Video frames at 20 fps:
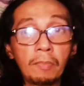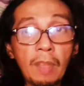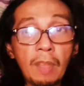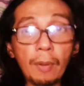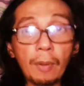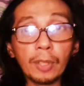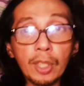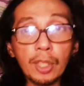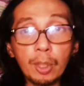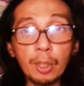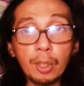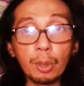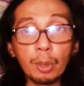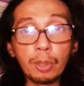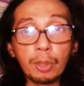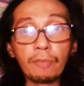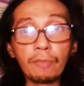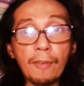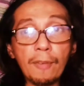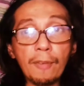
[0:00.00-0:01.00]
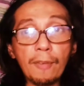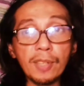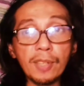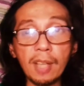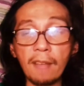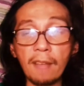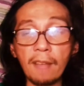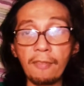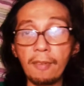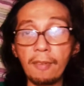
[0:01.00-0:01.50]
They were the sole
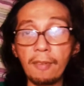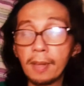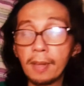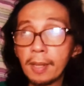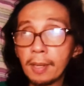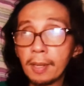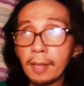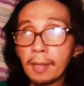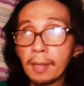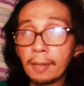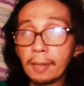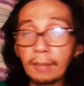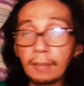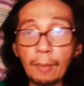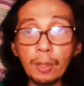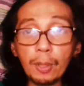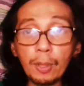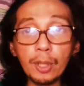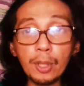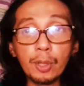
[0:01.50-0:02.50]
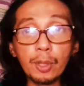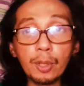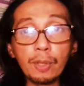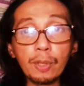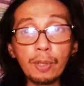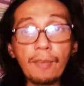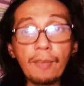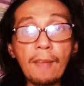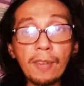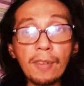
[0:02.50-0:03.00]
survivors of an
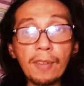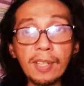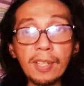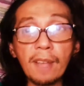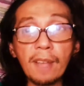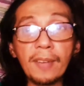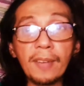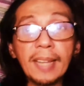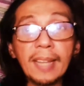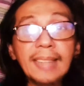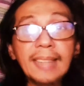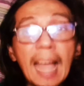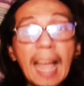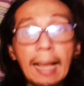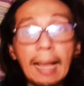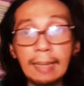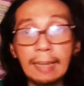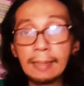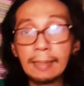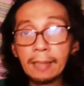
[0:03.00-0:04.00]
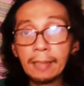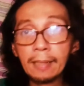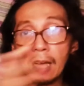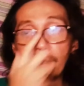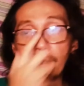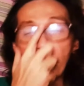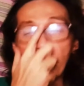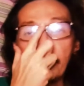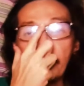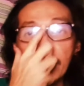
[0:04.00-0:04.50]
attack.
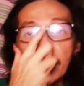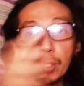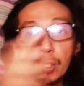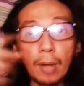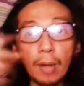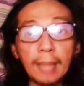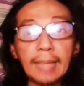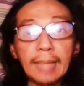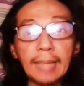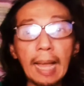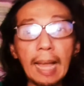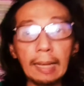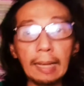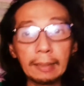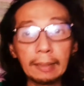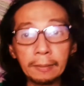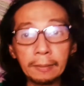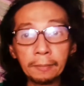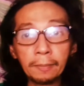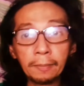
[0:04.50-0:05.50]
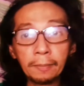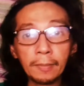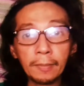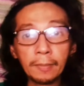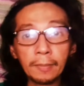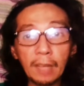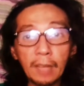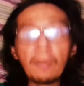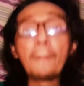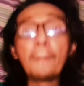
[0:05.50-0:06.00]
Of a major attack.
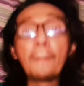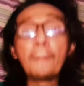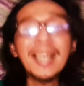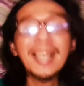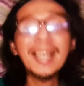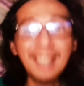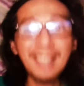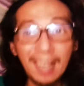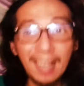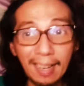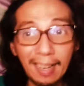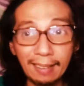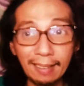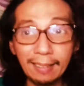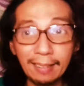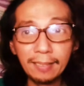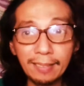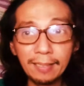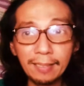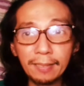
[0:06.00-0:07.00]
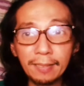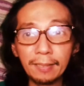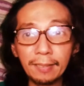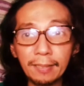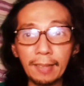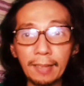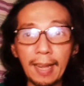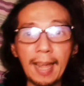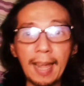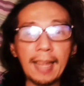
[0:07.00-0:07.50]
Of a massacre.
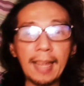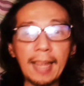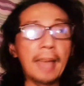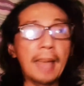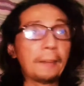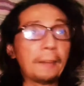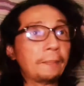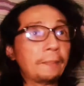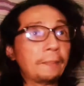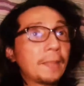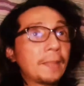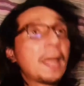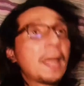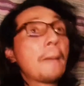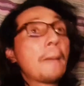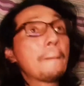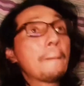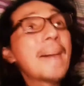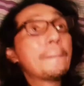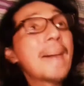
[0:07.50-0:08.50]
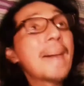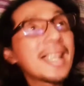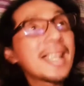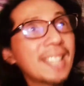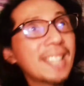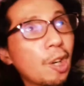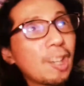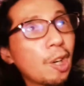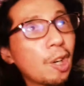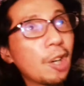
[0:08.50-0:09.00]
Ayan.
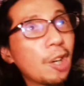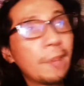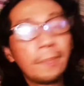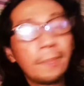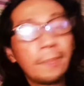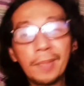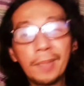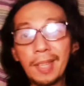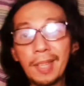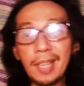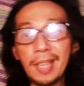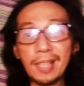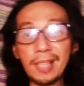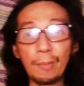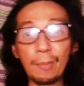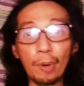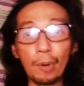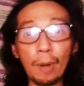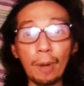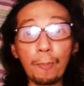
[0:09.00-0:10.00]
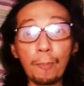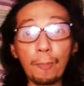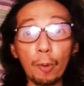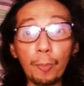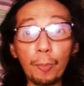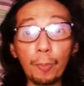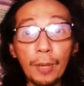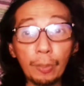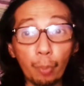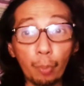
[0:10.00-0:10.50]
Massacre is a more
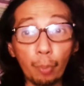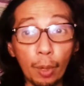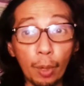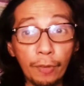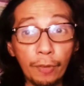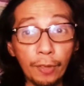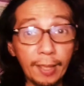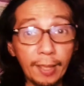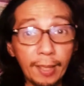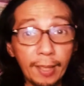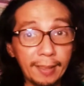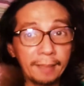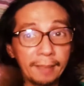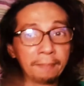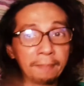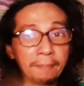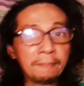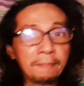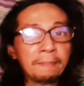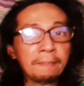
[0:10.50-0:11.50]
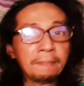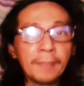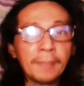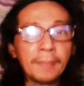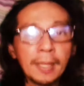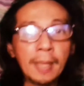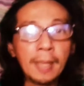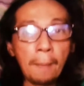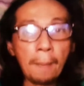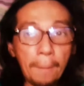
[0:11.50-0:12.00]
appropriate word for it.
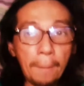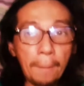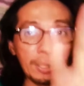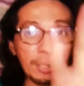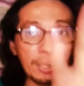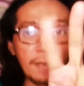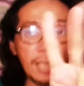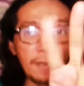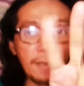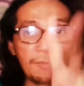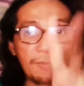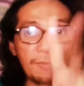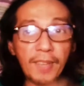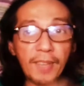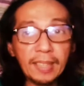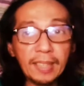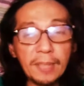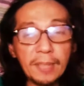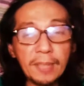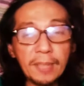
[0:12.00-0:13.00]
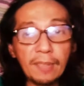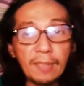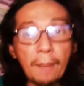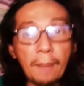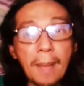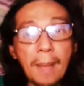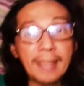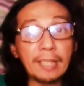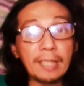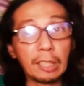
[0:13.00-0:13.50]
Parang silang victims of
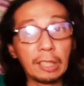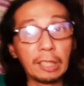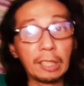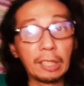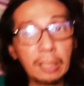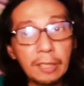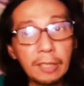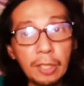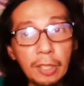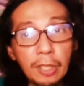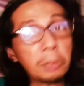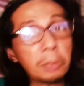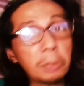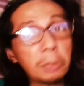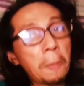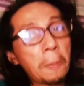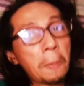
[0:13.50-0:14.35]
a massacre. So,